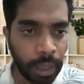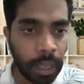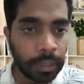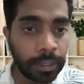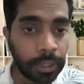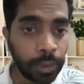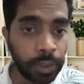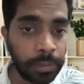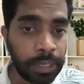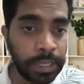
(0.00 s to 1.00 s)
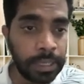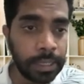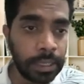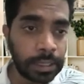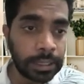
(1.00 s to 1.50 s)
There could
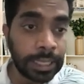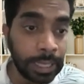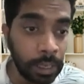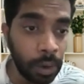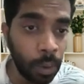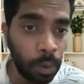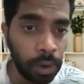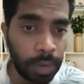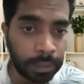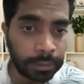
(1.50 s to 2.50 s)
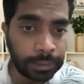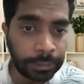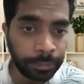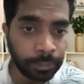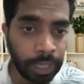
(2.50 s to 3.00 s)
be a kill whole
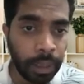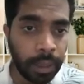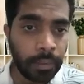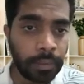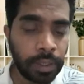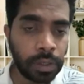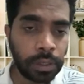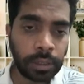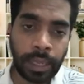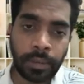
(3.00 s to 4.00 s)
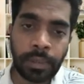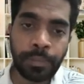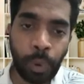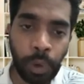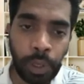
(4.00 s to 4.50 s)
vaccine, which can be
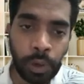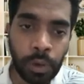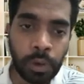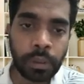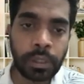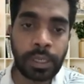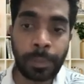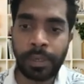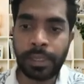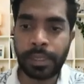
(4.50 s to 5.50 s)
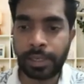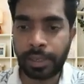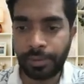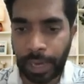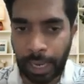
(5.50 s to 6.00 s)
polio, Japanese
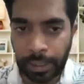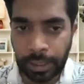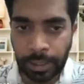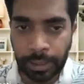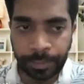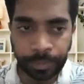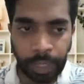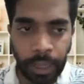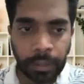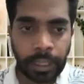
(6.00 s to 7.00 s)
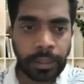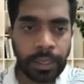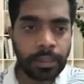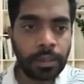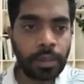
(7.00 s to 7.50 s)
encephalitis. Then
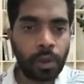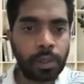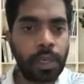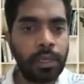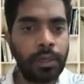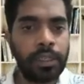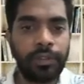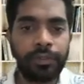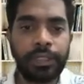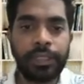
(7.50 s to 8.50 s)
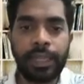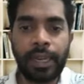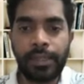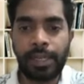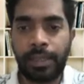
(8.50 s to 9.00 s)
there's toxoid, diphtheria,
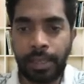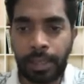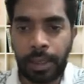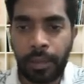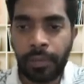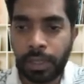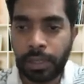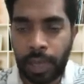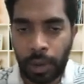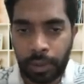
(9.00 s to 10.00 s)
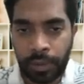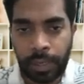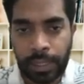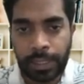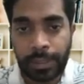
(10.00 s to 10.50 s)
and tetanus, which is now
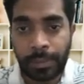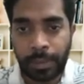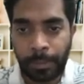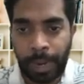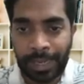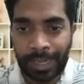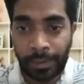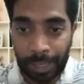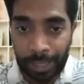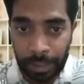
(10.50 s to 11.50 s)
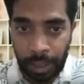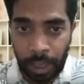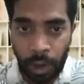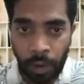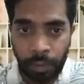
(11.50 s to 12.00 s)
given as a pentavalent
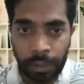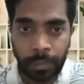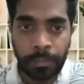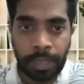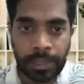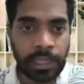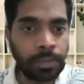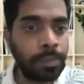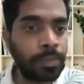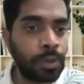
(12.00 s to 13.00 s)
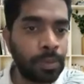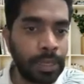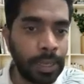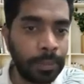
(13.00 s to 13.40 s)
along with measles, mumps, rubella.